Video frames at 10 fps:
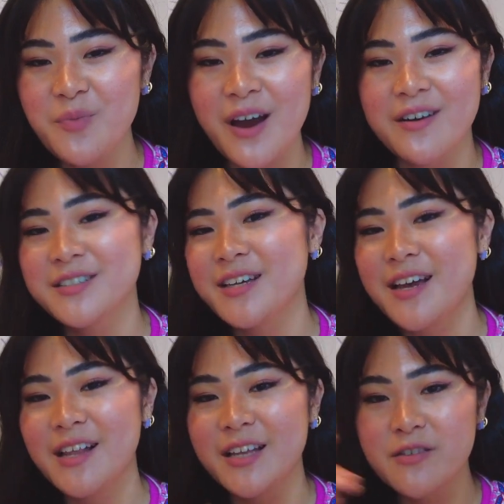Paris,
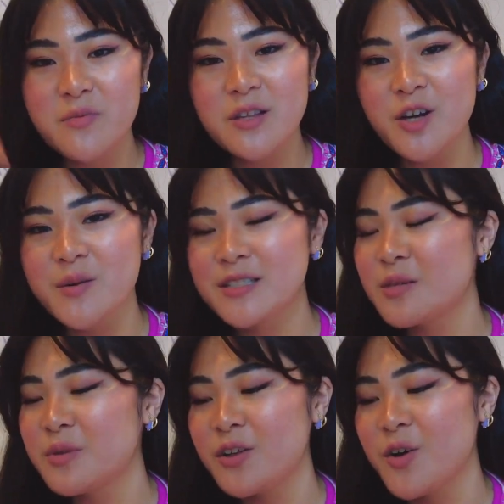leave them in the comments
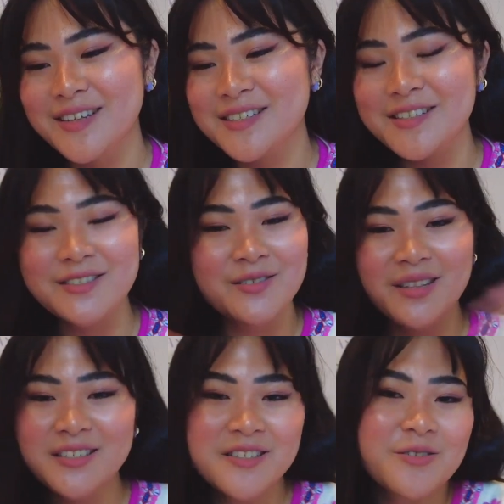down below. Let's
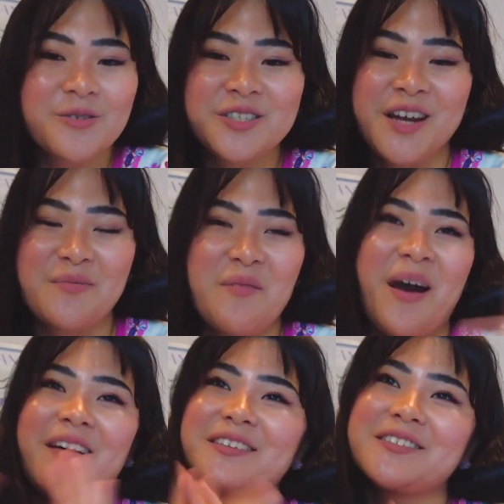just all chat about
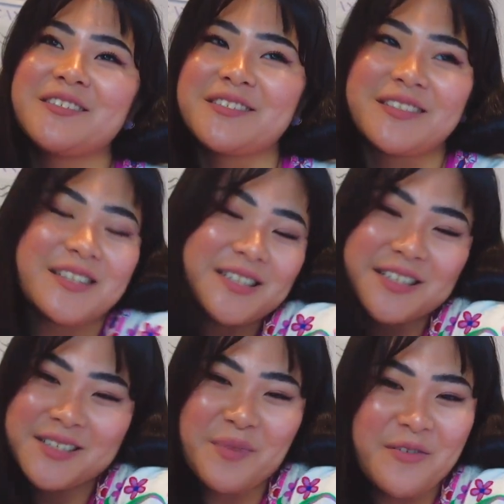Paris, because it's
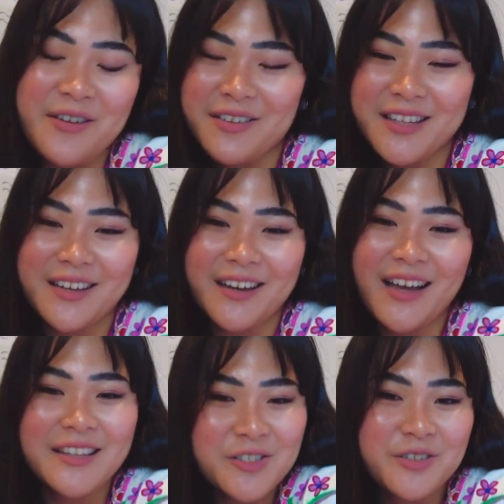just my favorite thing.
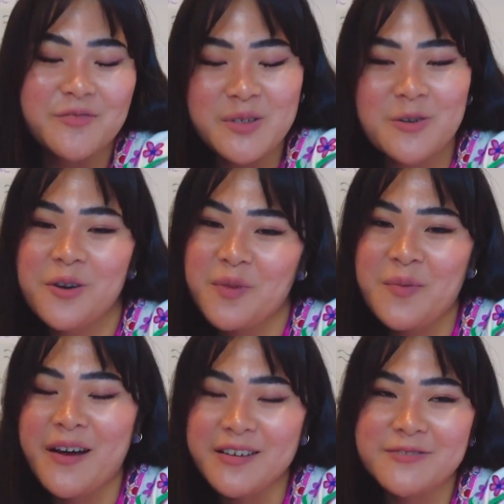I literally have been talking
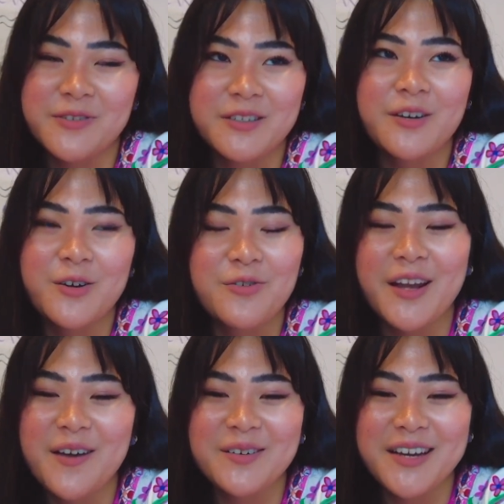about Paris for over an
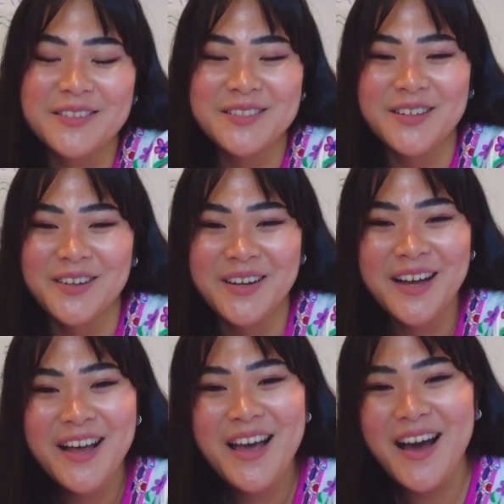hour now, so
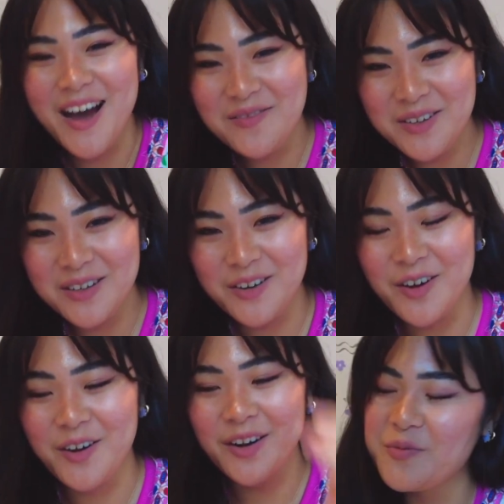I'm gonna
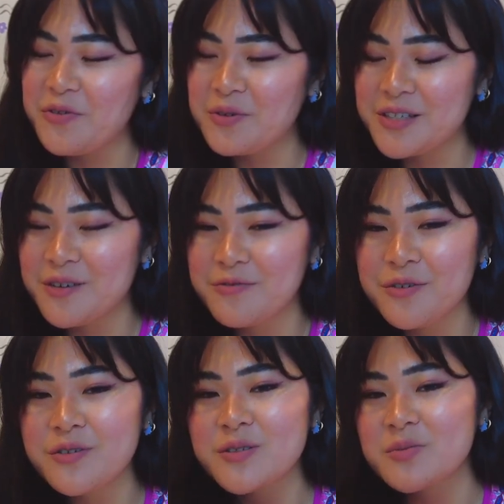go. Hope it was
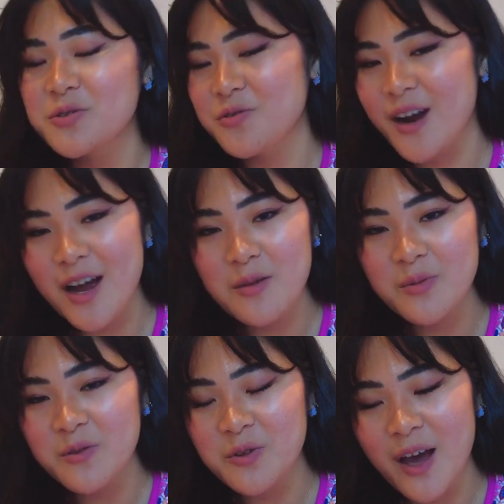helpful. Subscribe
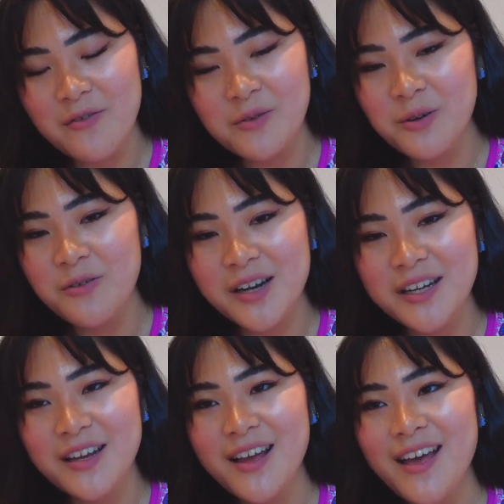if you haven't
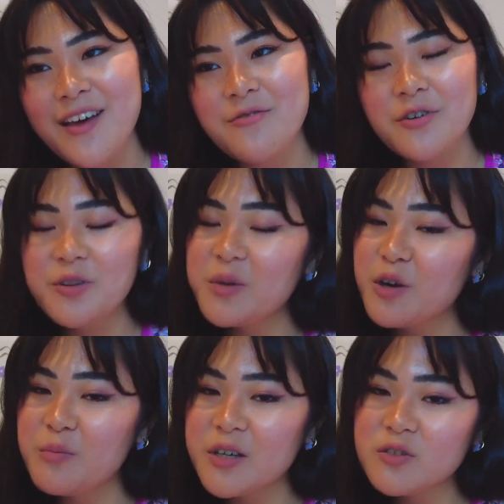already. Follow me
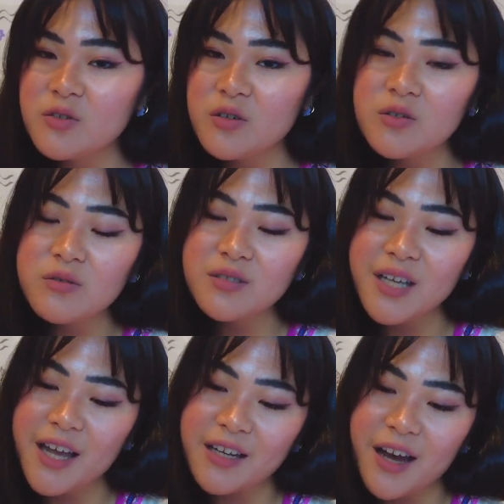on my socials,
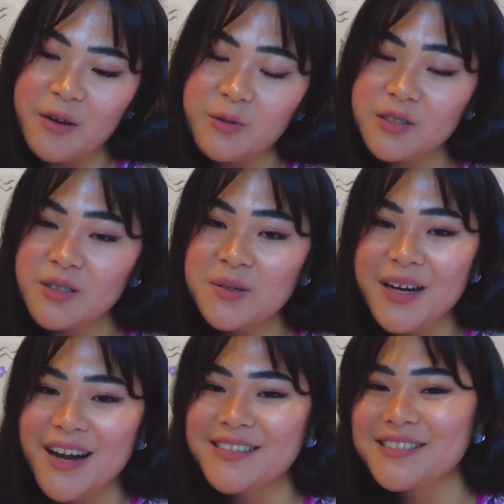and I will see you
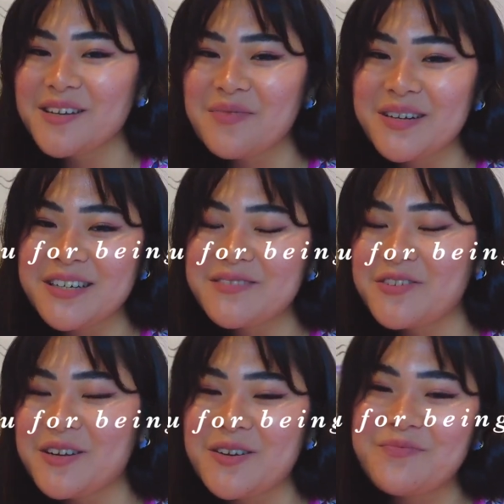guys in my next
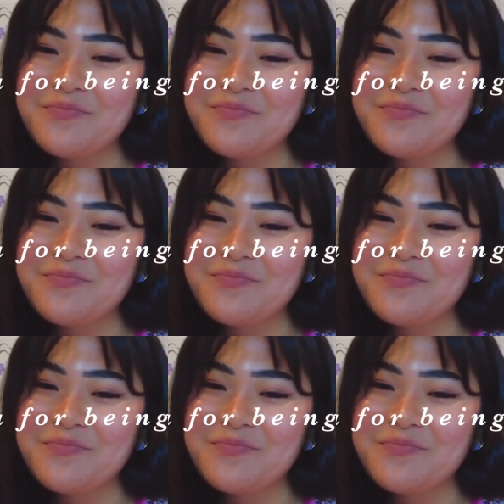video.